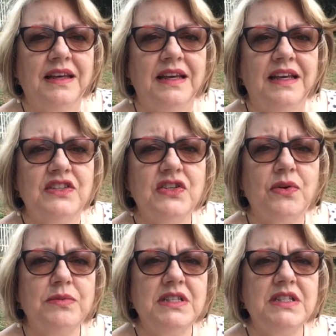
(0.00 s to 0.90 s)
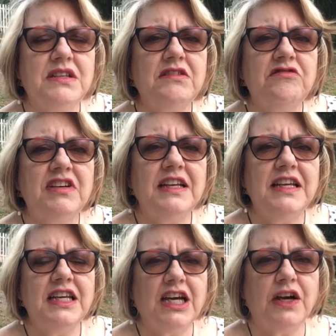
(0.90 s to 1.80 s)
And so I'm just really
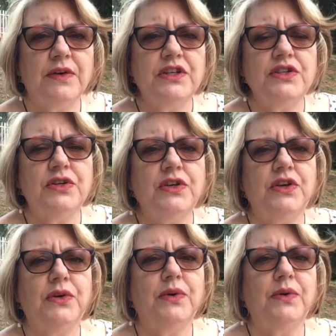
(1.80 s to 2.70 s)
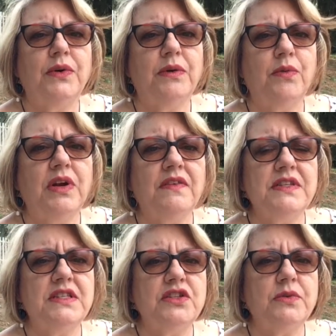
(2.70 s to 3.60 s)
encouraging you, whatever
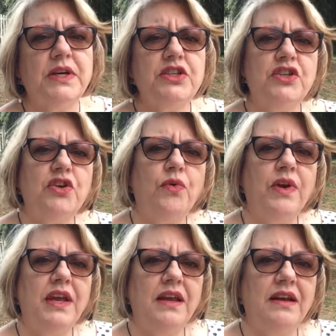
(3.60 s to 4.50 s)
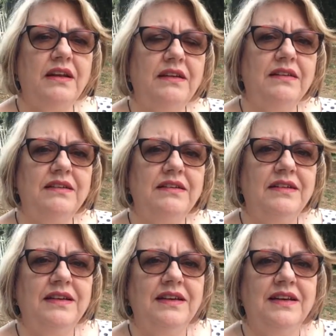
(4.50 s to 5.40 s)
situation you're in,
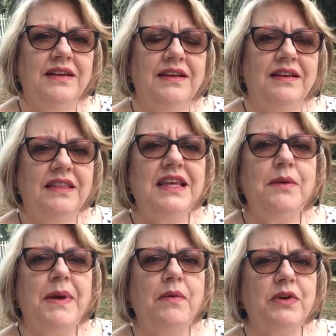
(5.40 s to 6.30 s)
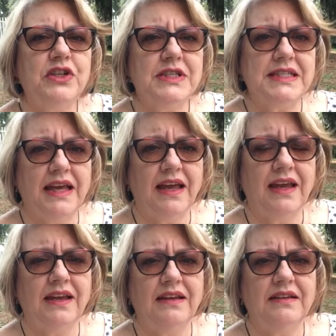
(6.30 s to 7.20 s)
think about what you're saying.
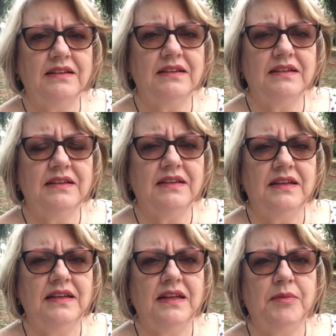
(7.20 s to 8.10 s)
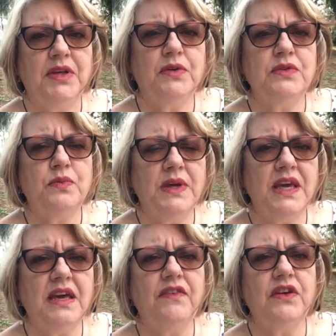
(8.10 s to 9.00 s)
Because we
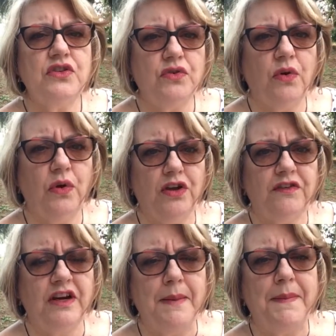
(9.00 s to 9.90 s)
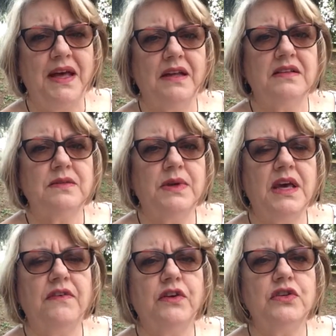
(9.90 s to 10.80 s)
have control over our mouths, we
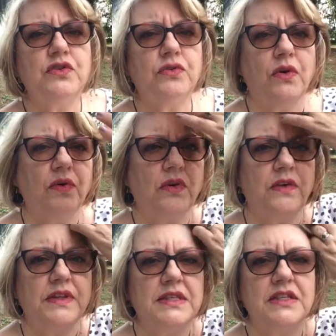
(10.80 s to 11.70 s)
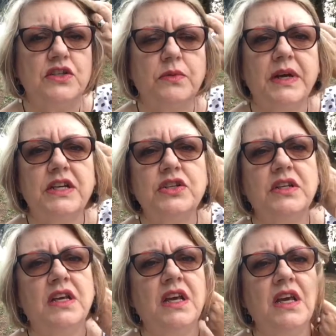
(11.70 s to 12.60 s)
have control over the situation.
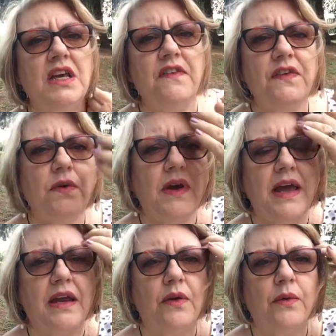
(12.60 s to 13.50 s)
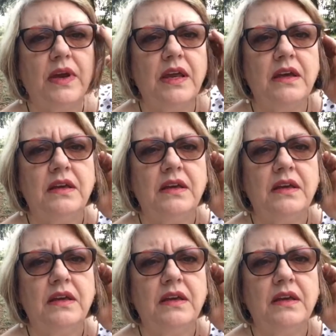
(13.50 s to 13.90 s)
If you're angry,